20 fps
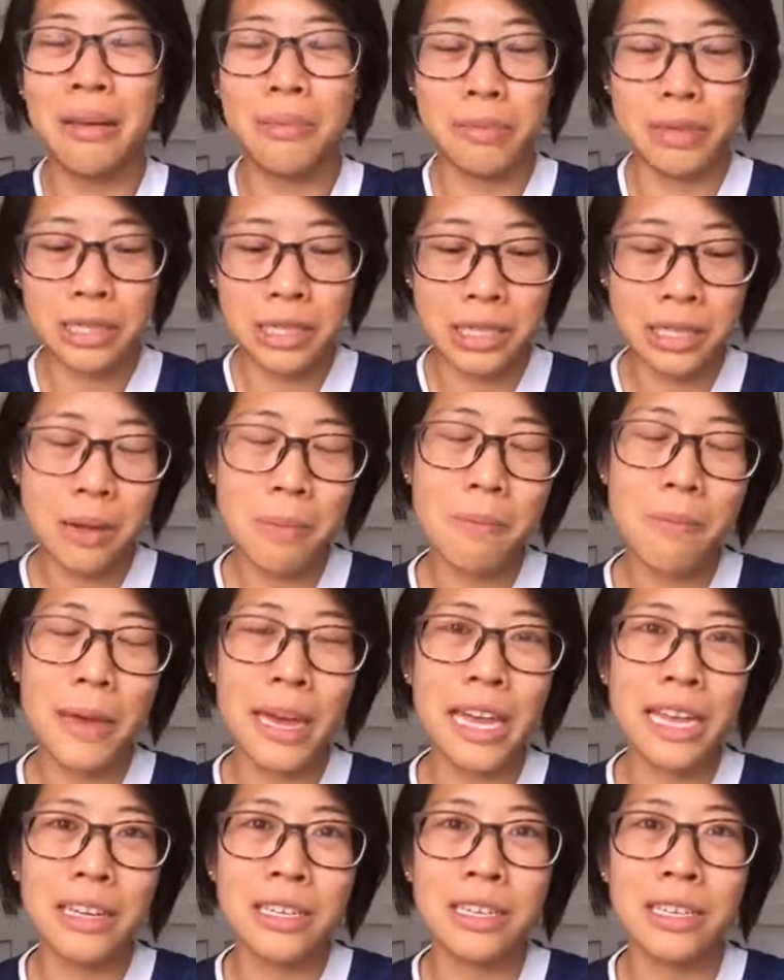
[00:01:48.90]
Some
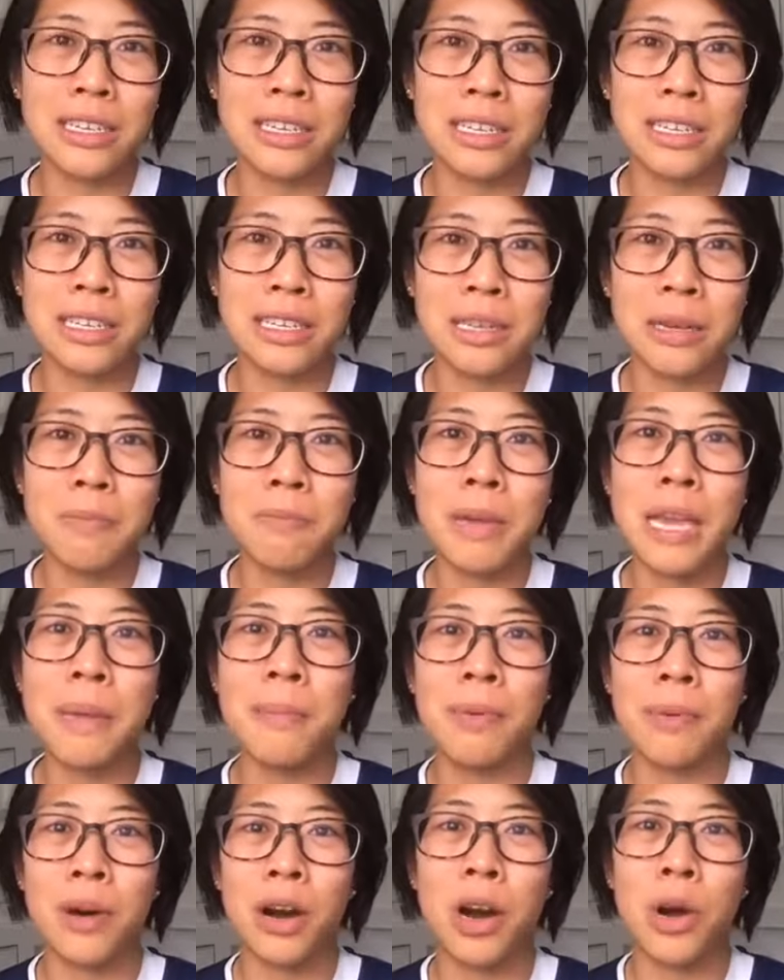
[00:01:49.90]
patients and some
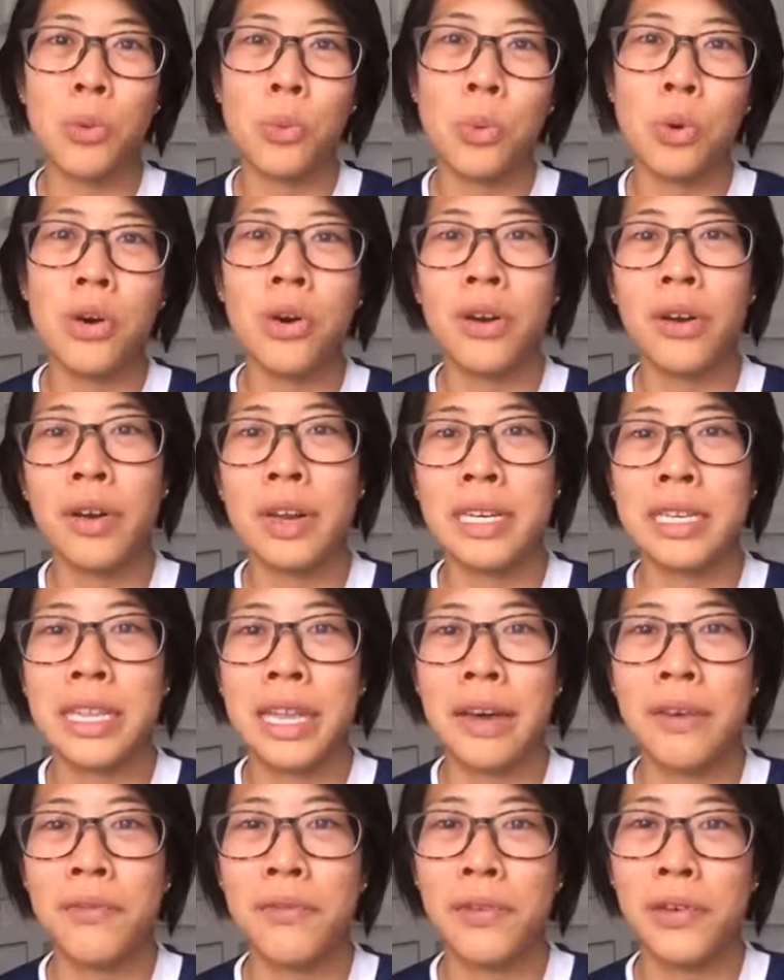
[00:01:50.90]
people are worried
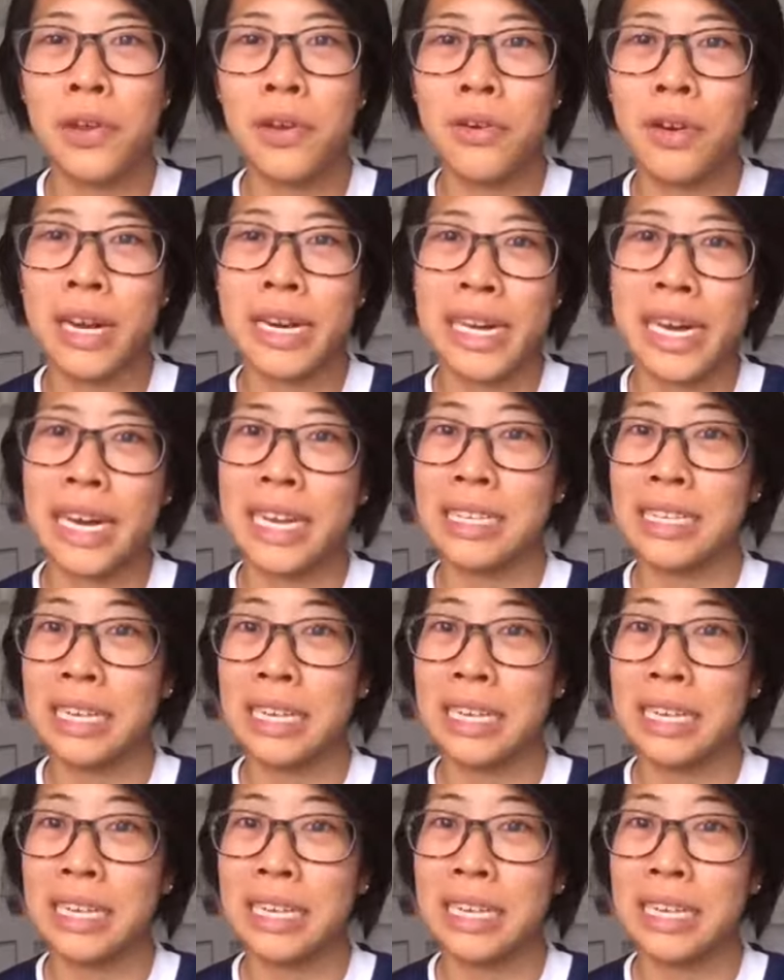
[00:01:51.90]
that fluoride has